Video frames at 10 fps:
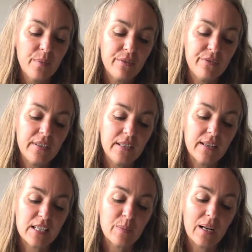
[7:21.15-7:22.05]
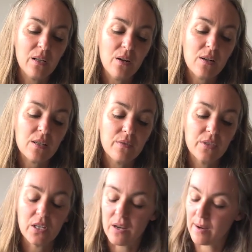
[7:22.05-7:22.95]
But Finn and I spent lots of
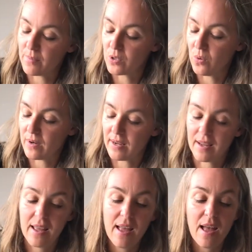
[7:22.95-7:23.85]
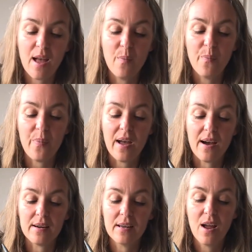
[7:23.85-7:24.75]
time talking
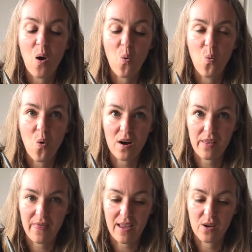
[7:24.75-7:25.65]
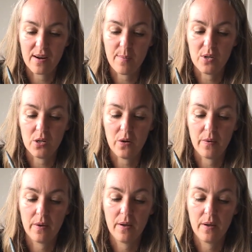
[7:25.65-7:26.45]
about what they got up to.